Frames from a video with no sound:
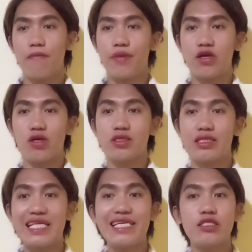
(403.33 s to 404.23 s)
because
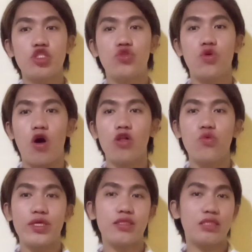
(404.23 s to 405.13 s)
these two
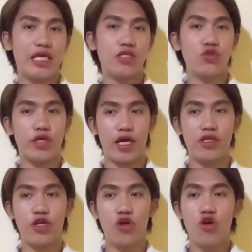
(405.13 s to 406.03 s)
always stick
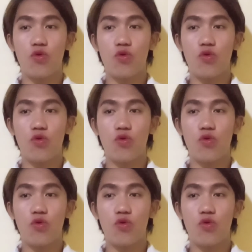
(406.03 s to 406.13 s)
together,